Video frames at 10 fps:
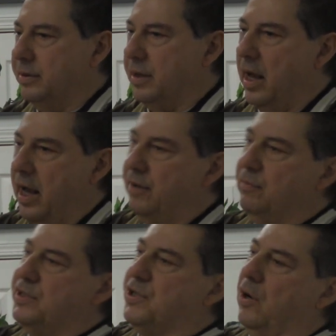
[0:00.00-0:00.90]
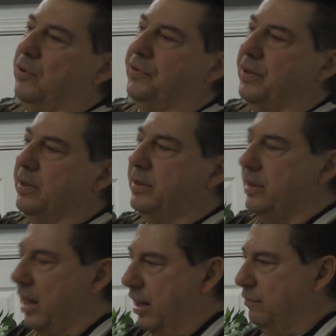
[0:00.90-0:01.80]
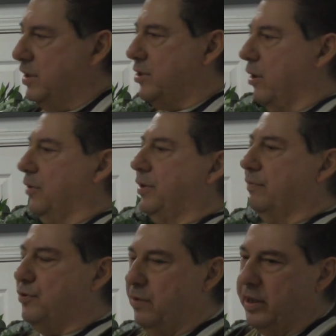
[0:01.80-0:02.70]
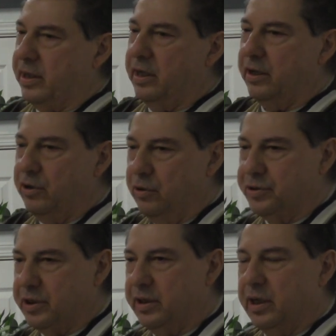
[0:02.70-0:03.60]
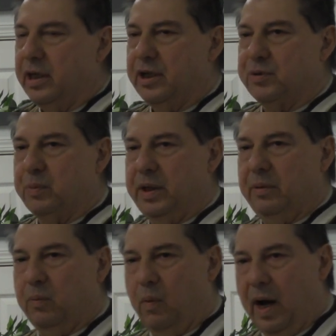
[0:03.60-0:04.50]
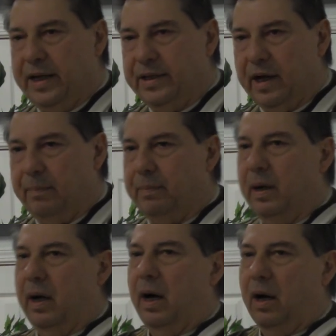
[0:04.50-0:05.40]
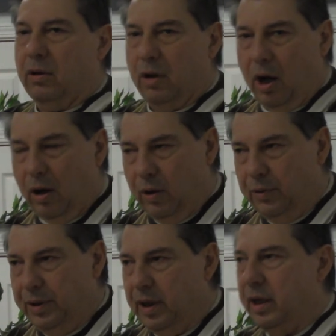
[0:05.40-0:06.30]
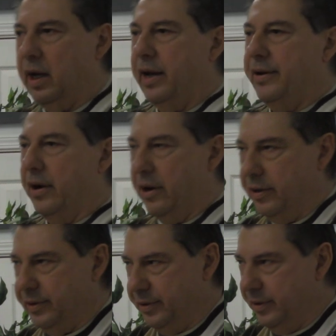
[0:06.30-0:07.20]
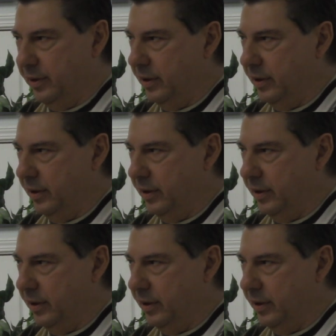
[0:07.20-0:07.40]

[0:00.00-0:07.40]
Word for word: The end result, the end result of drinking and using is we wind up alone and hurting